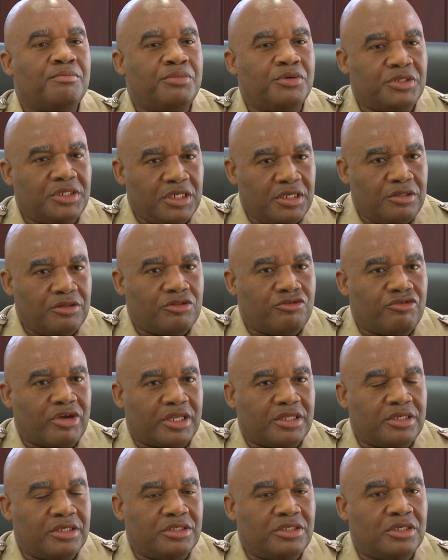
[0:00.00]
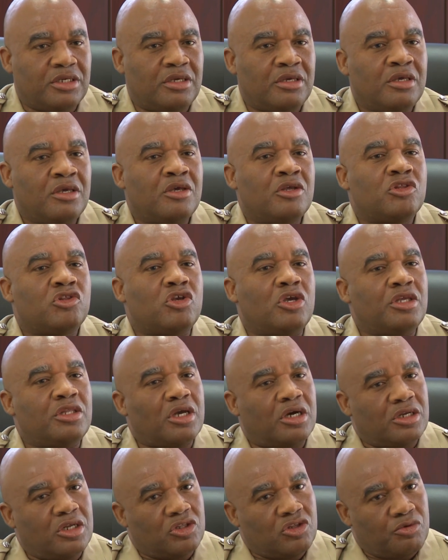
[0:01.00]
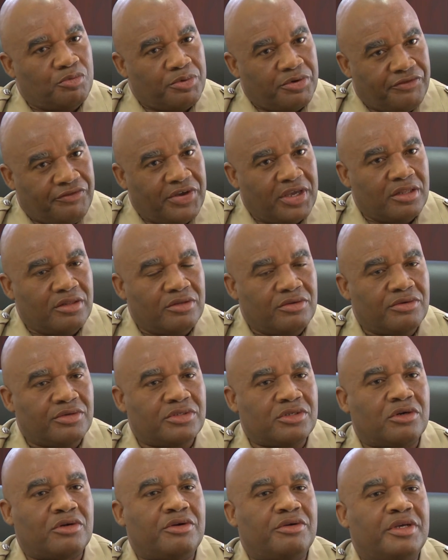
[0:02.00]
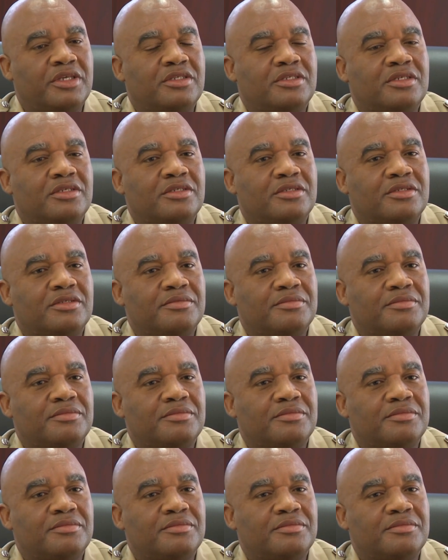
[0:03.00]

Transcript: put in strategy in order to prevent those occurrences.